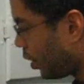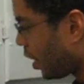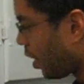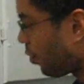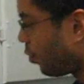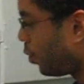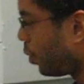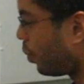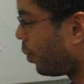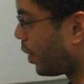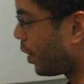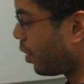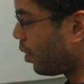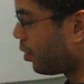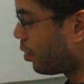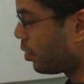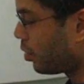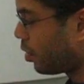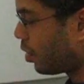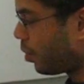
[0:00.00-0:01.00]
have
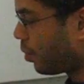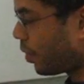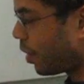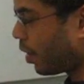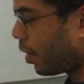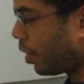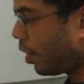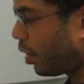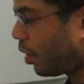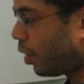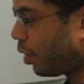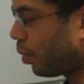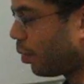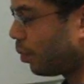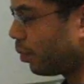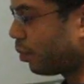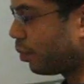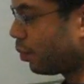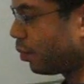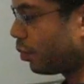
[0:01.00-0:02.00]
prepared some
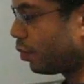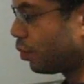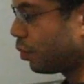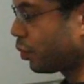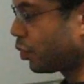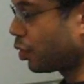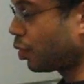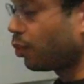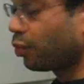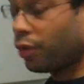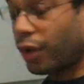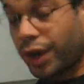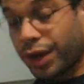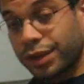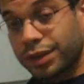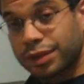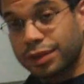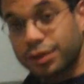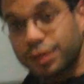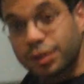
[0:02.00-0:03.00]

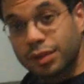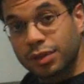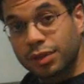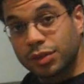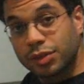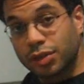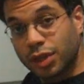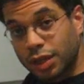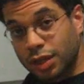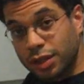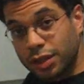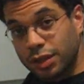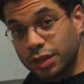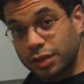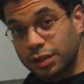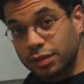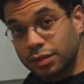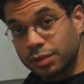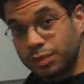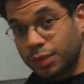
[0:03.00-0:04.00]
white chocolate,
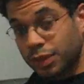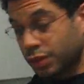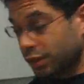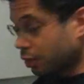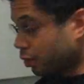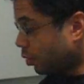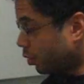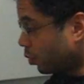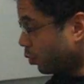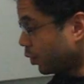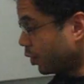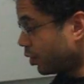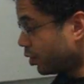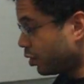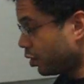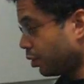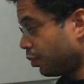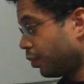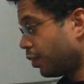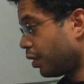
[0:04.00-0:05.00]
but with
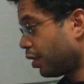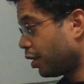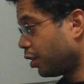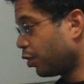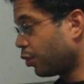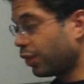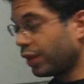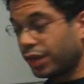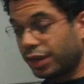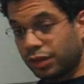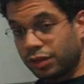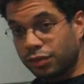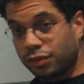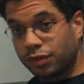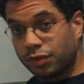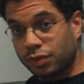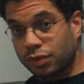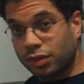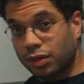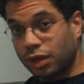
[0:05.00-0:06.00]
some green
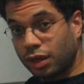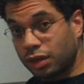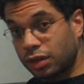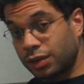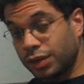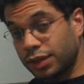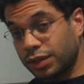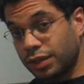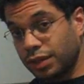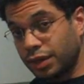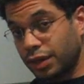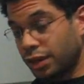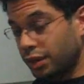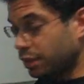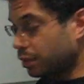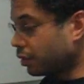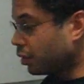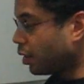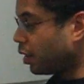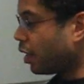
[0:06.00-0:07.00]
food colorant in it.
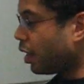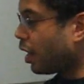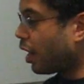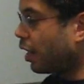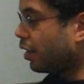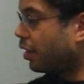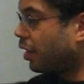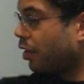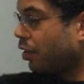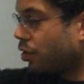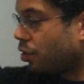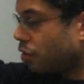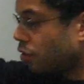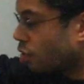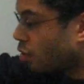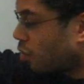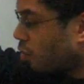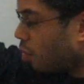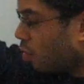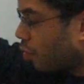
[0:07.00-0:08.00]
And then you just
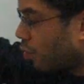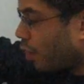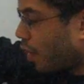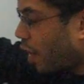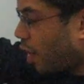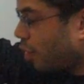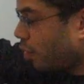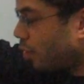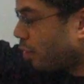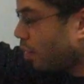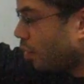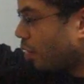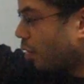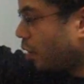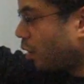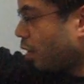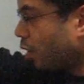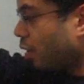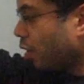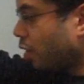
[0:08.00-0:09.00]
go around
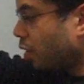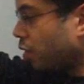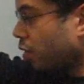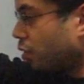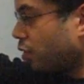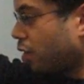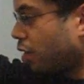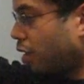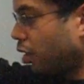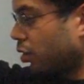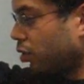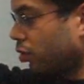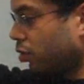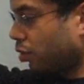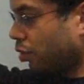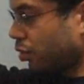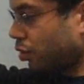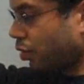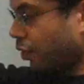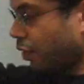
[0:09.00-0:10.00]
the
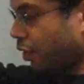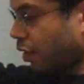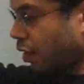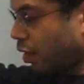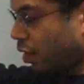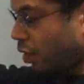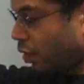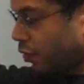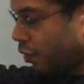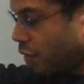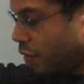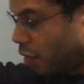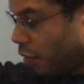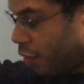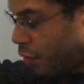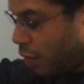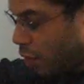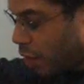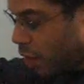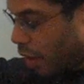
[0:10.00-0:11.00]
contours of
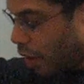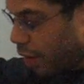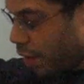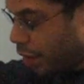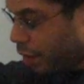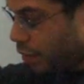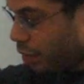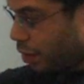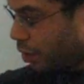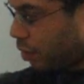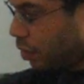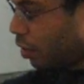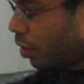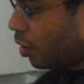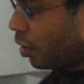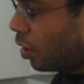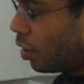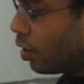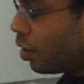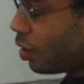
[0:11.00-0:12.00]
your continents.
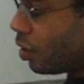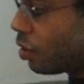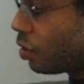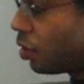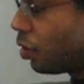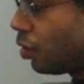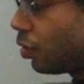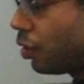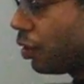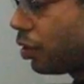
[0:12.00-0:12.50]
So you